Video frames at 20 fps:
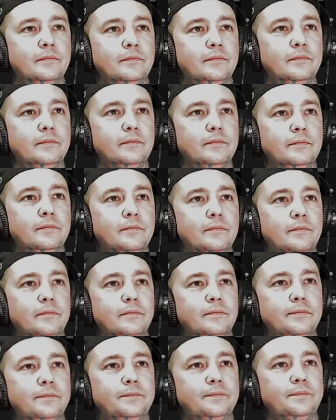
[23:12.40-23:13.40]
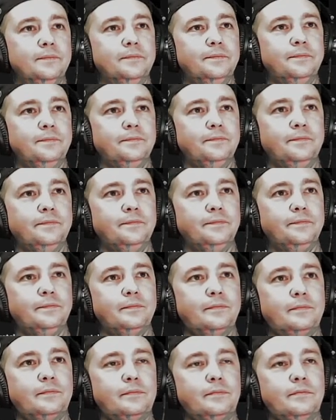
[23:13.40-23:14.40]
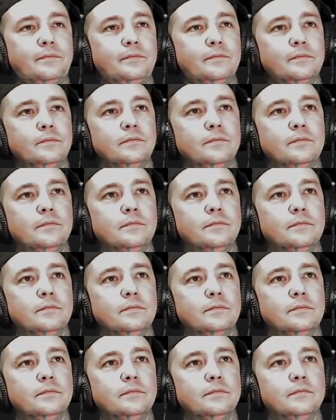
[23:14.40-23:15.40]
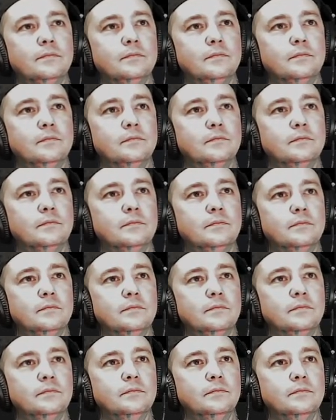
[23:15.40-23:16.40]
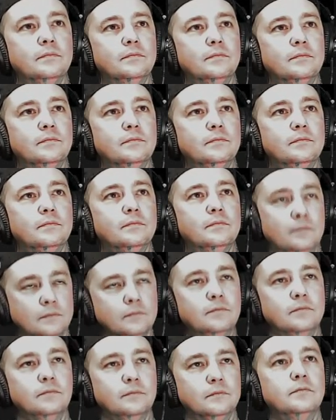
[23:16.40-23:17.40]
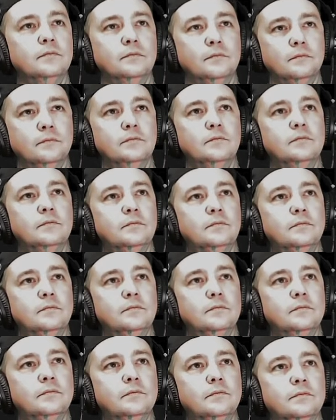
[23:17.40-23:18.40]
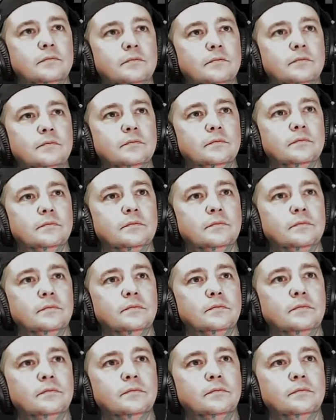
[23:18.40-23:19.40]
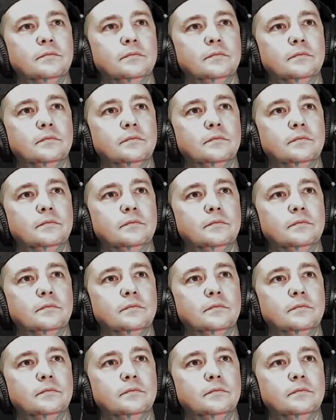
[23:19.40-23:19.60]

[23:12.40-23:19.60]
(silent)